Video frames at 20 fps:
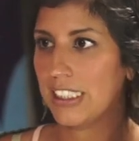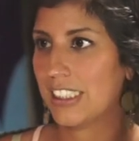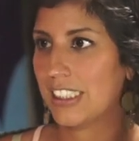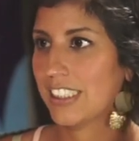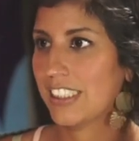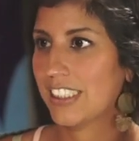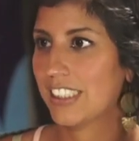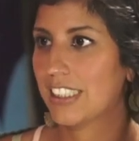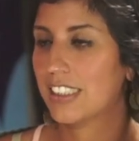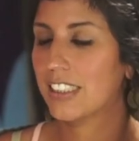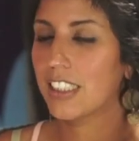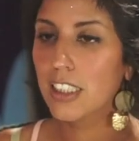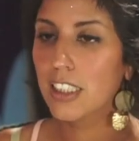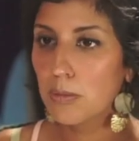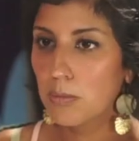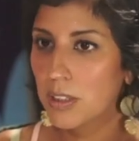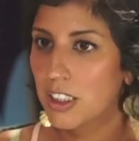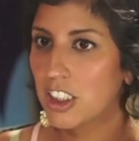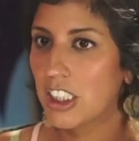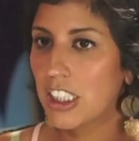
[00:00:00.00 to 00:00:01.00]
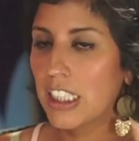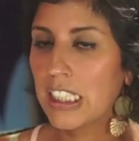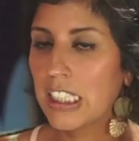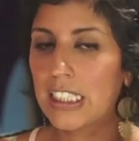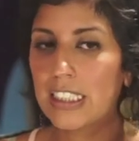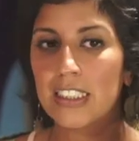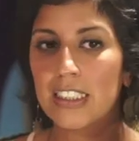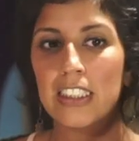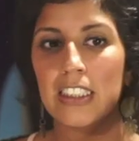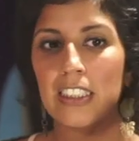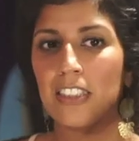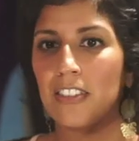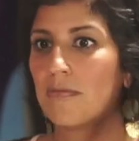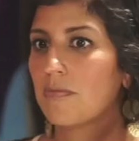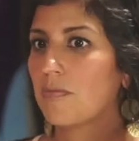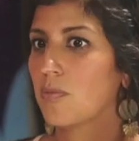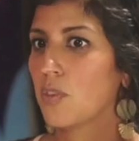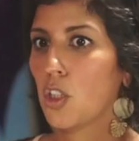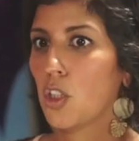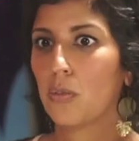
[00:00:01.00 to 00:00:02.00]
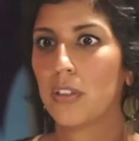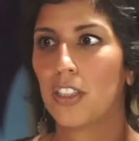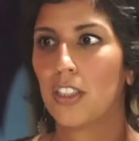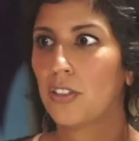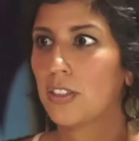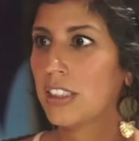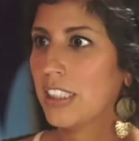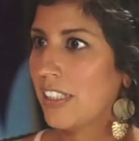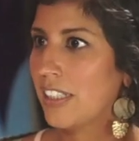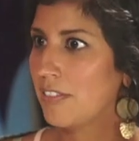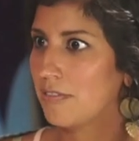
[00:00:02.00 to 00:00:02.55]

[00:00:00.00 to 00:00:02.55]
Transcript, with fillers: Mm-hmm. Nothing but chains. No one knows that.